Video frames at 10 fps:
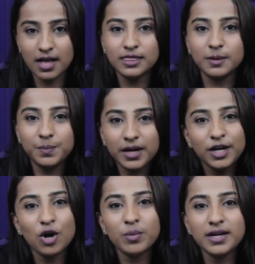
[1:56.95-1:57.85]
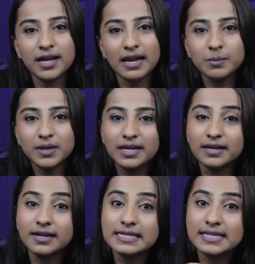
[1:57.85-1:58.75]
The predominant element
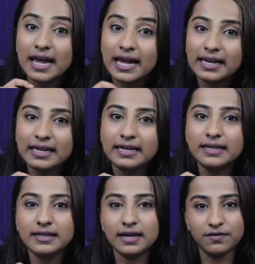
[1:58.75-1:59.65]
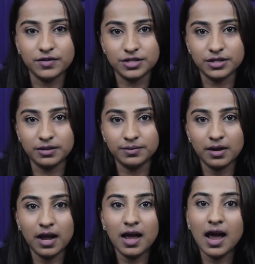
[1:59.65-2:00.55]
here is the LED television
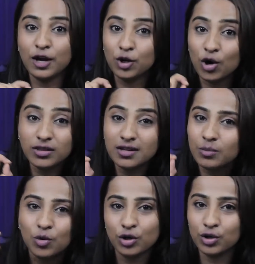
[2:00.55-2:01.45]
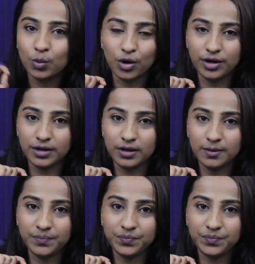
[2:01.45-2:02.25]
and not the remote or the warranty.